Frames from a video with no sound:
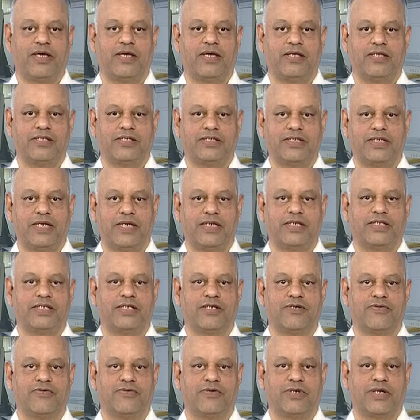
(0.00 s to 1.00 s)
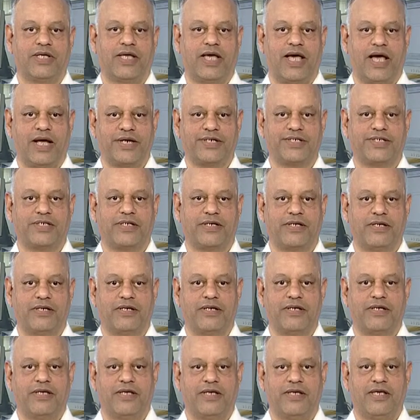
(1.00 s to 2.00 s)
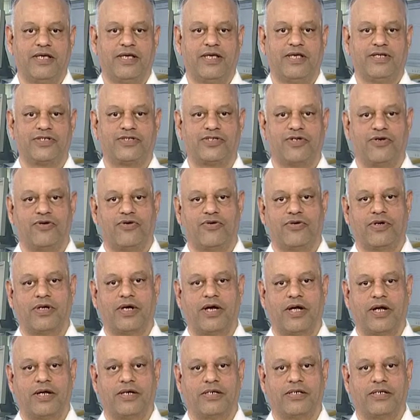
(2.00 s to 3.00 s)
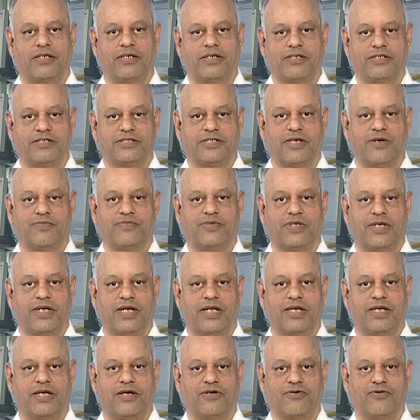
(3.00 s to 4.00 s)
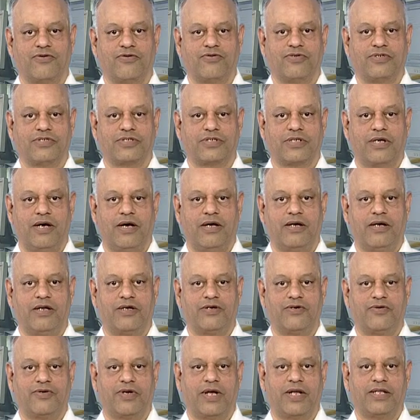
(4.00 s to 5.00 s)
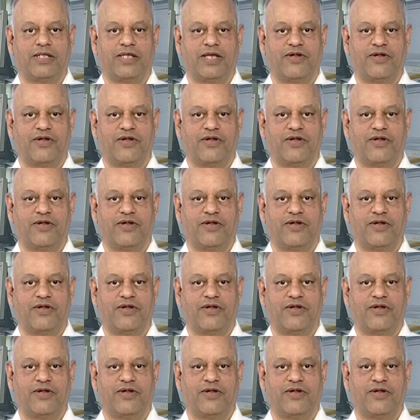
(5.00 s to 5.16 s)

instinctive reaction is to look at something like a Google Scholar to get the